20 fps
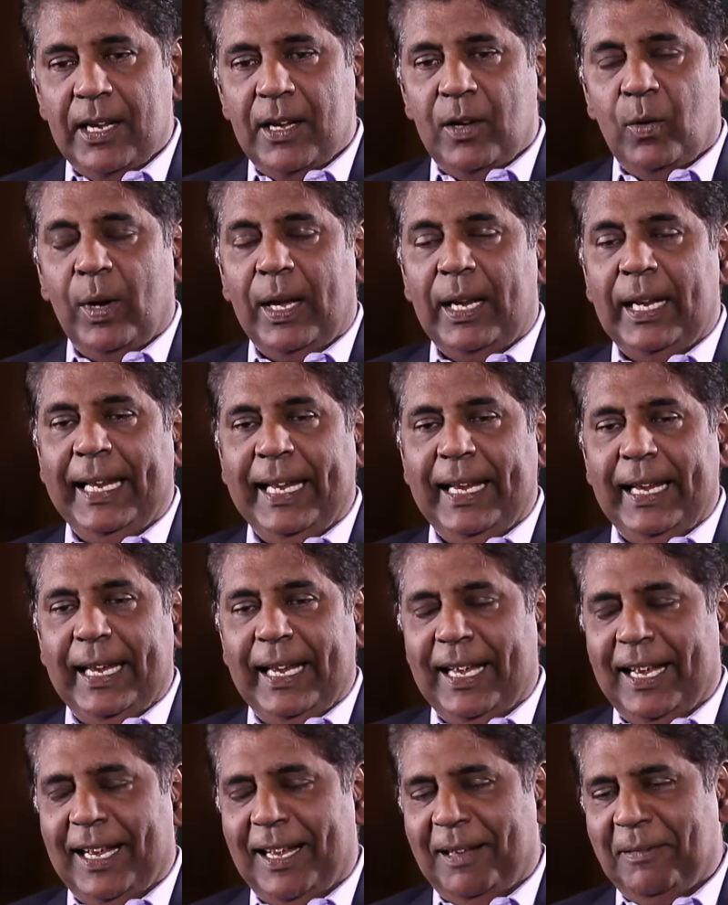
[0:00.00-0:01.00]
Well,
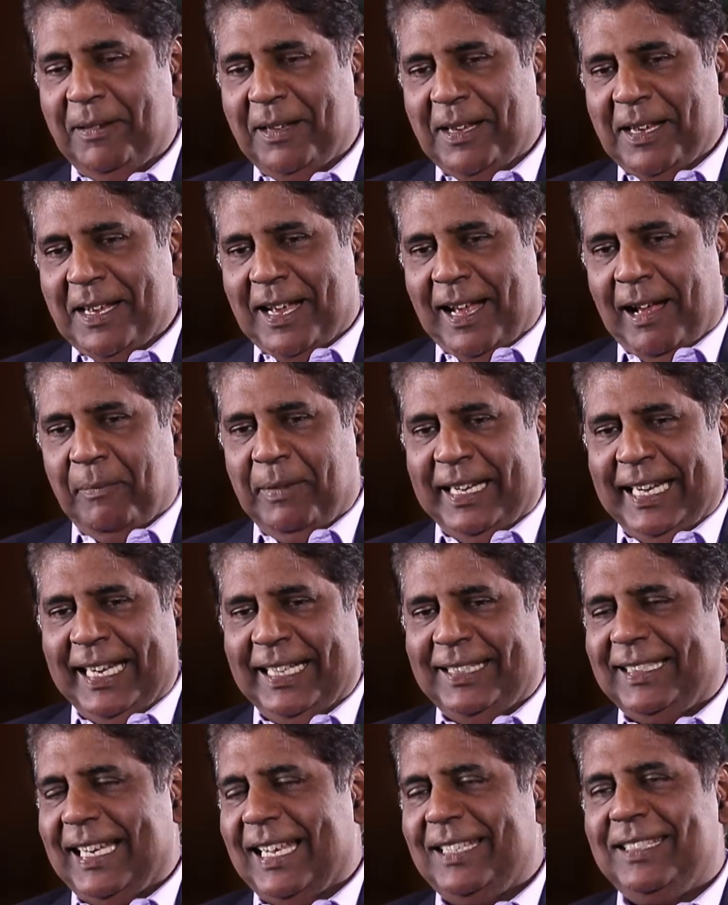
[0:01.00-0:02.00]

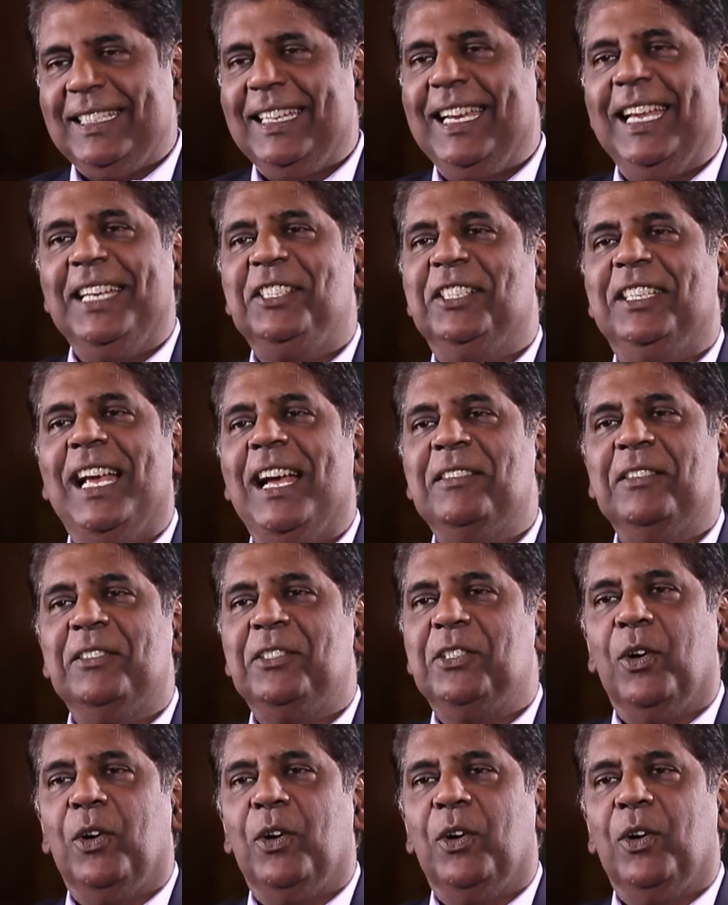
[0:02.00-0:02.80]
each destination has its